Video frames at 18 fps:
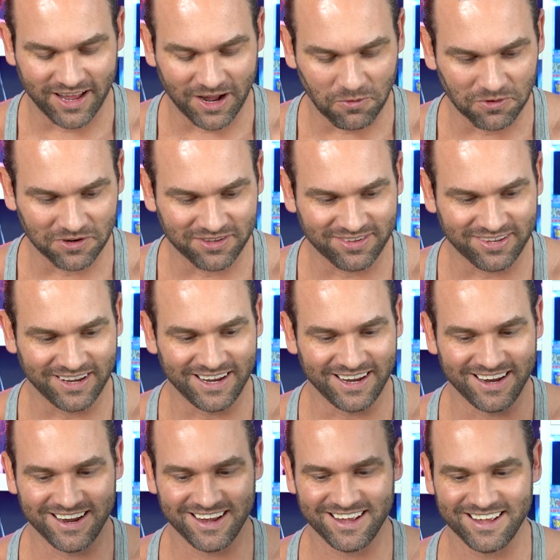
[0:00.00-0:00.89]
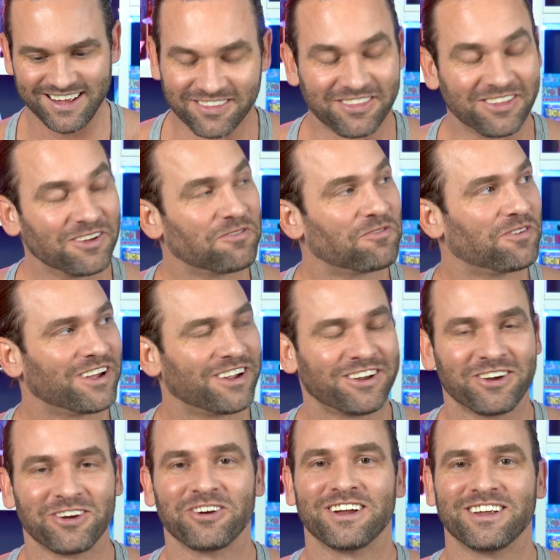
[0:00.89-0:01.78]
Now we see the
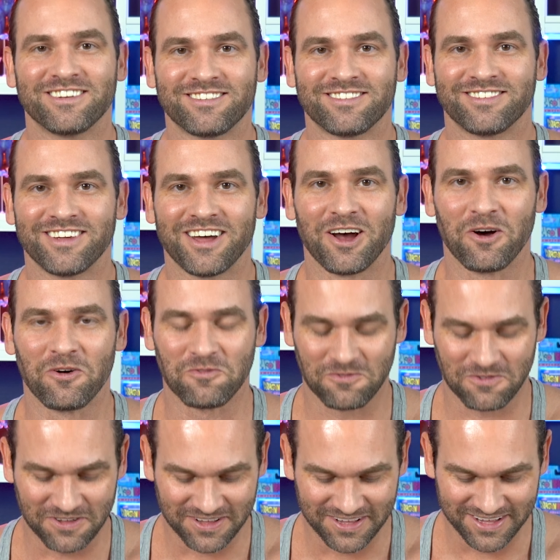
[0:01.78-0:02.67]
figure itself.